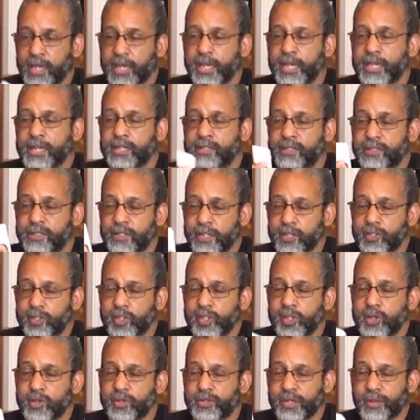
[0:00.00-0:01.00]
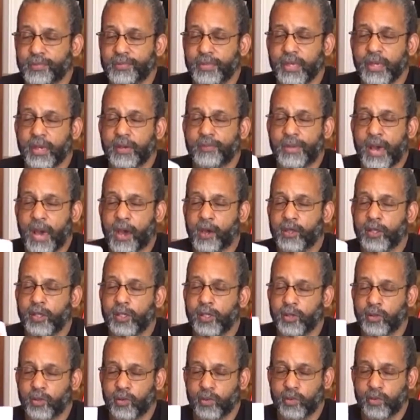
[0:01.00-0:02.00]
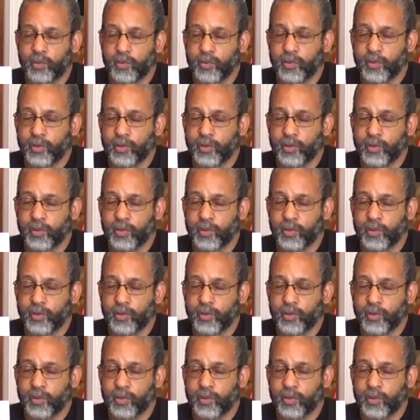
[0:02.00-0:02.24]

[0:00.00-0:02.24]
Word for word: It's teaching you something about you